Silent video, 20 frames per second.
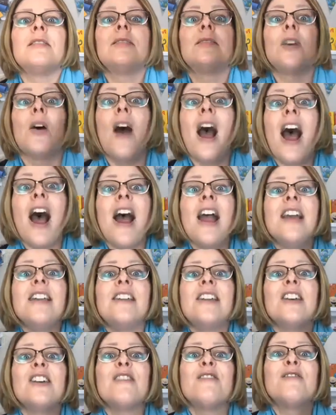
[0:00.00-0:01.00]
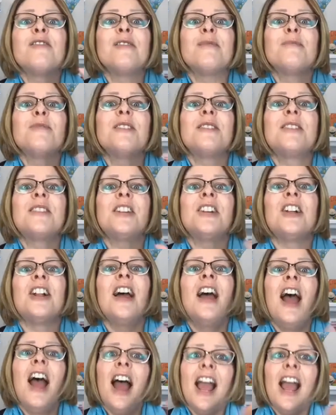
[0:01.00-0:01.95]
So hi there from Brazil.